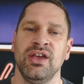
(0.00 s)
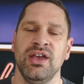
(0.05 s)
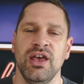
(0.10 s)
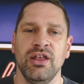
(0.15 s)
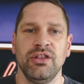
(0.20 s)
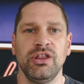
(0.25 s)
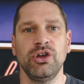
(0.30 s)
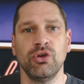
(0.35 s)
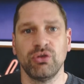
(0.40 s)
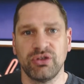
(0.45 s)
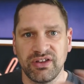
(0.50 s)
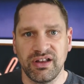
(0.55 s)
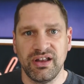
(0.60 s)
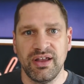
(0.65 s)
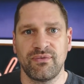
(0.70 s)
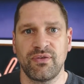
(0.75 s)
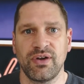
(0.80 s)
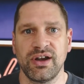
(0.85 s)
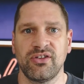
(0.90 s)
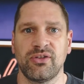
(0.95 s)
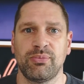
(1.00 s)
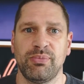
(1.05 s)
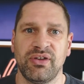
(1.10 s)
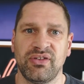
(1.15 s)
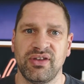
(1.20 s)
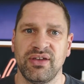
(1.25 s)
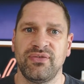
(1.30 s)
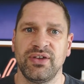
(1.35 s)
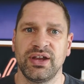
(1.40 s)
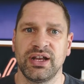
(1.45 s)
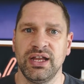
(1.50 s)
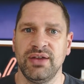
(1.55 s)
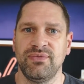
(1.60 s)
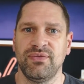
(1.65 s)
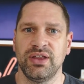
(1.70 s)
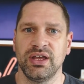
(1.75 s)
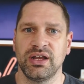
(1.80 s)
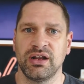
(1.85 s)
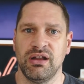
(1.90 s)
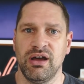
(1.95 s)
that you're delivering specifically for
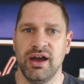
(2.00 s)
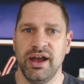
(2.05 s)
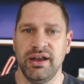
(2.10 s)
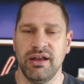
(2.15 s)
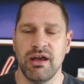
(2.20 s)
the client.